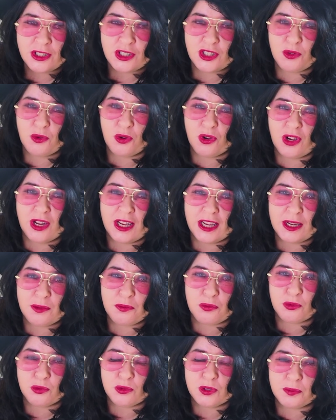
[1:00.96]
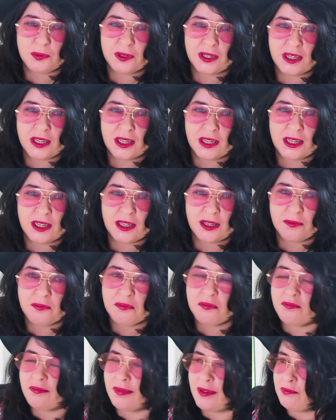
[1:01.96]
You are able to
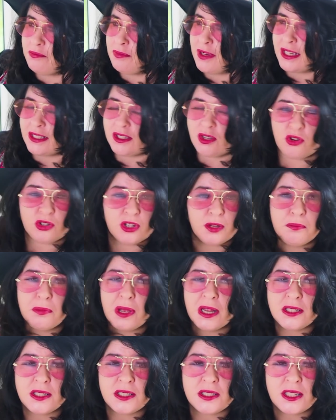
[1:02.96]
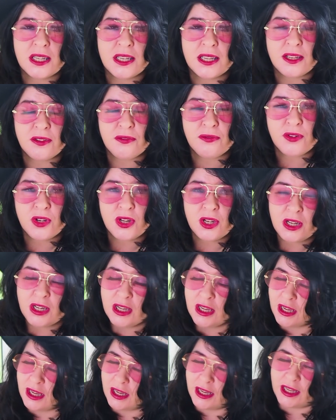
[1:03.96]
be less argumentative,
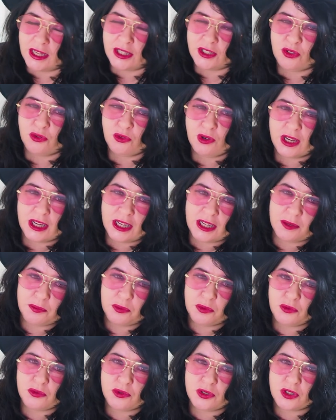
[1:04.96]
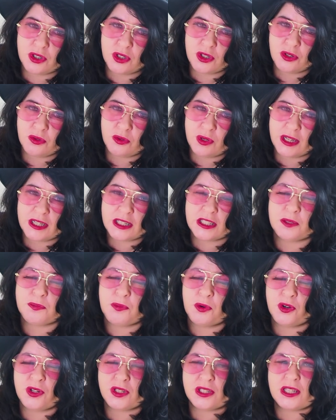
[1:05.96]
and you're able to
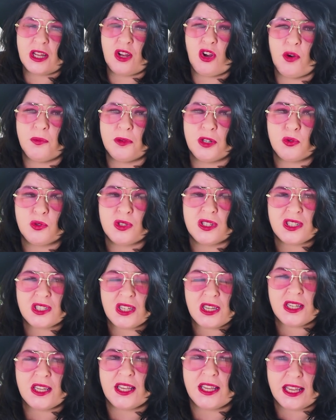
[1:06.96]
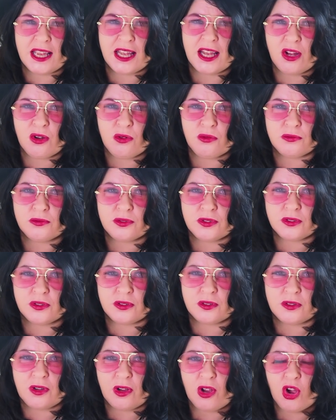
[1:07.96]
experience that harmony. You're seeking out
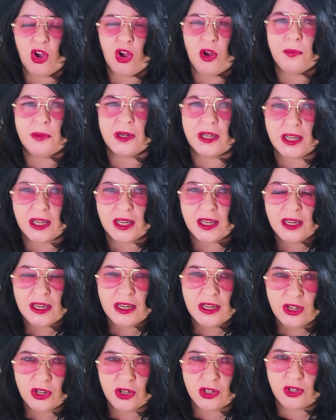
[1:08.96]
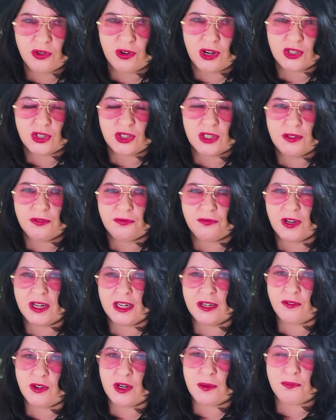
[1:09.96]
harmony, and you're actually
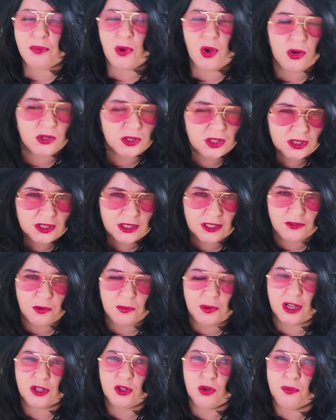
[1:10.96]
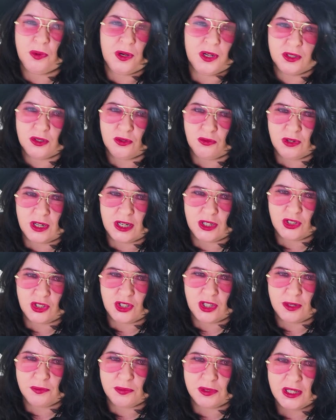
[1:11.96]
feeling very positive about your personal
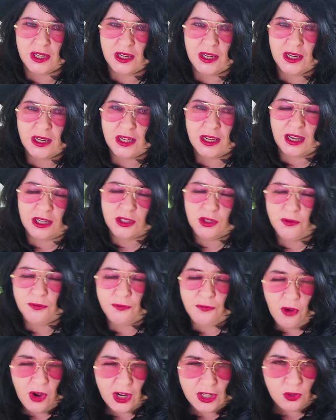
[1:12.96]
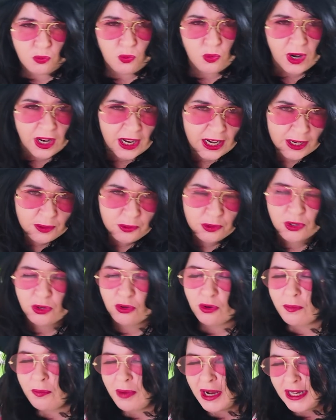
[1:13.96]
relationships, and you find a way with
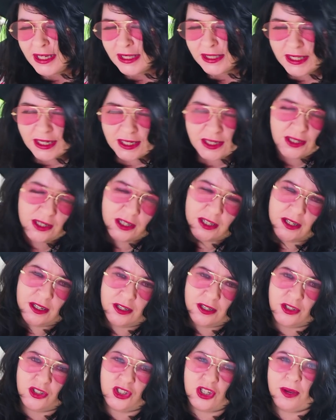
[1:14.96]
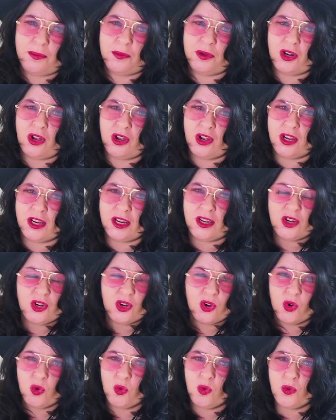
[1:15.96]
your amazing Gemini
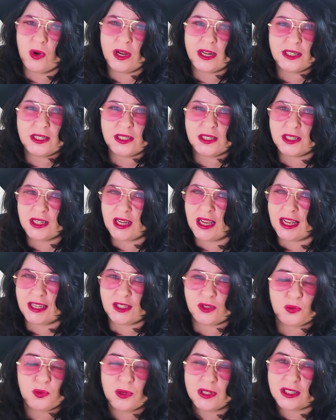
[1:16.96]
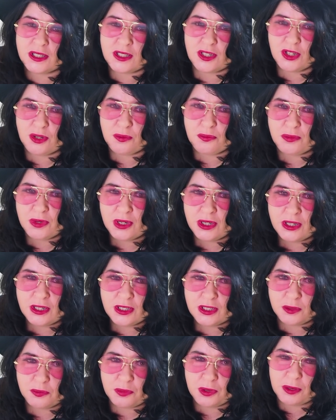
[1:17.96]
wit and wisdom
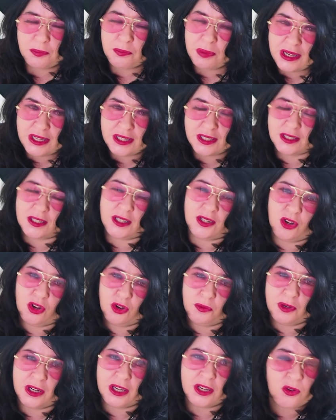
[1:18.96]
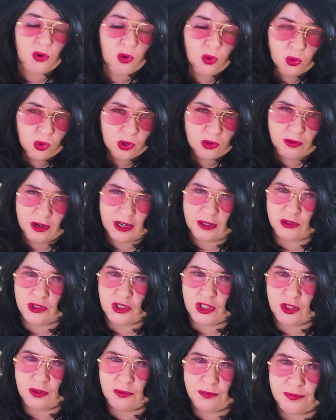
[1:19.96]
to bring peace and harmony all around
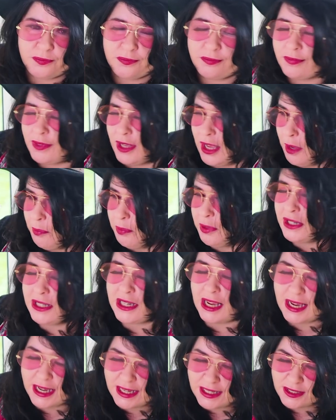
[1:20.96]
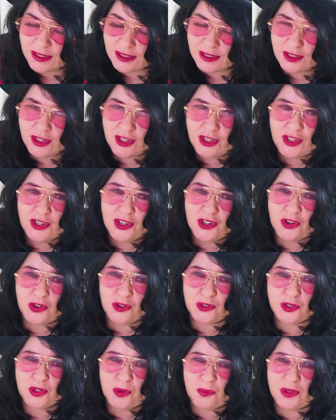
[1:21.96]
you. Happy days.
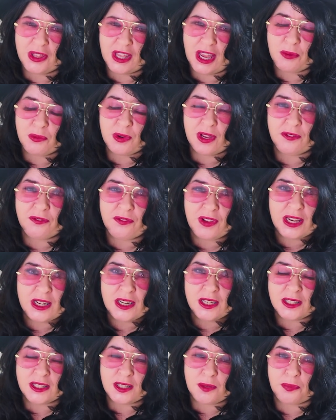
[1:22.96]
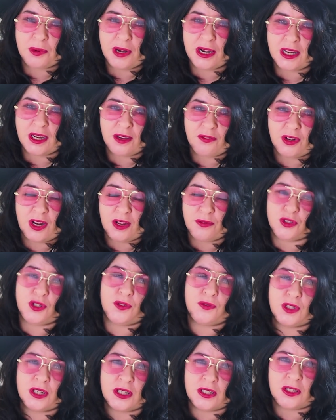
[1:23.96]
On top of that, we have Venus, the planet of love,
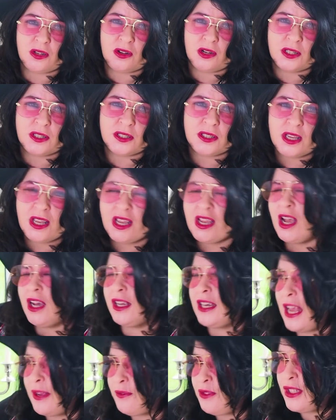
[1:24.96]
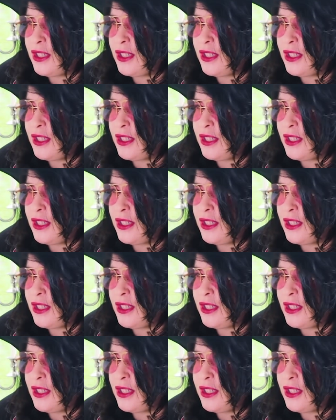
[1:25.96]
shifting signs, and I have